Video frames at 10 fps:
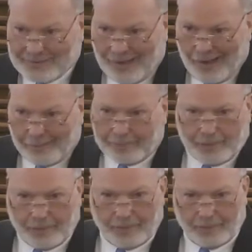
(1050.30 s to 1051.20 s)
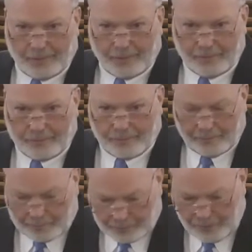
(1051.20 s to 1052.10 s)
up.
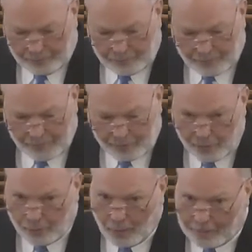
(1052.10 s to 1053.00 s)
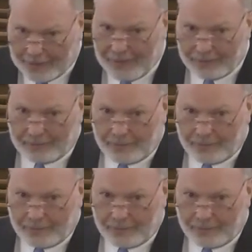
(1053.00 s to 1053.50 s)
You, if you repent,